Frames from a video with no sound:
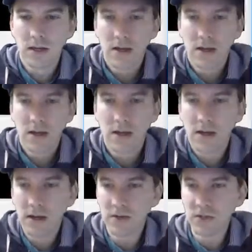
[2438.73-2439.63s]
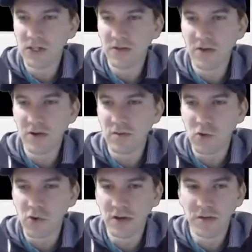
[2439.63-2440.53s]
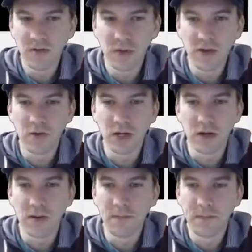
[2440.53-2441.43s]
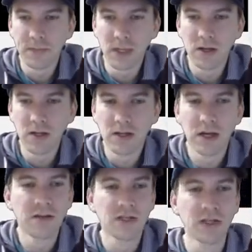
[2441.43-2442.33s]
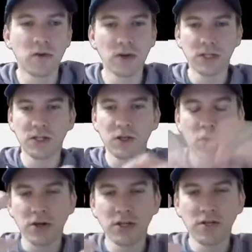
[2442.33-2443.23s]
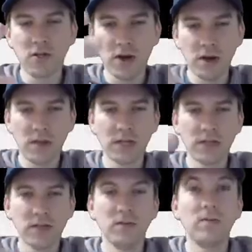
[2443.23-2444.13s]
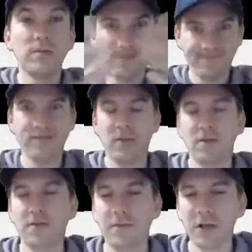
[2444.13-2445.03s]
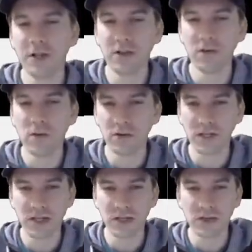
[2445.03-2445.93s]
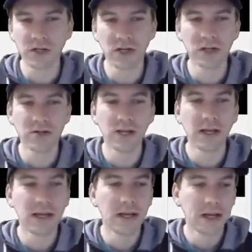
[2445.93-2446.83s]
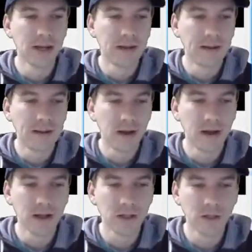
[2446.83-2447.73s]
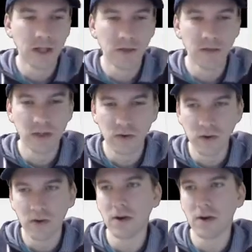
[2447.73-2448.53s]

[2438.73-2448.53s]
That was just very brief, but there we go. You can kind of see where it's just dark and gray, but as you fill in the world, it gets all colory. So Saboteur,